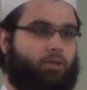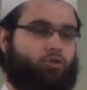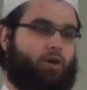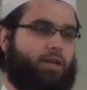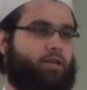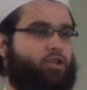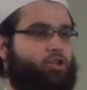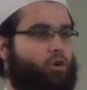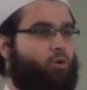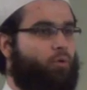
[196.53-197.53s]
To try to
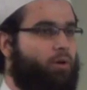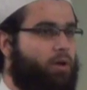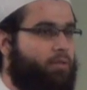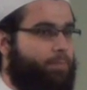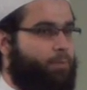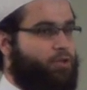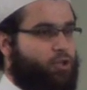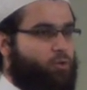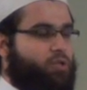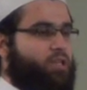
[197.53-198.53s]
show the person
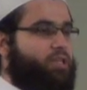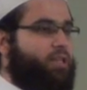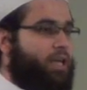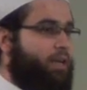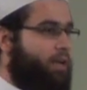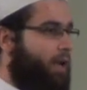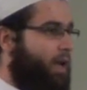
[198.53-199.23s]
who's listening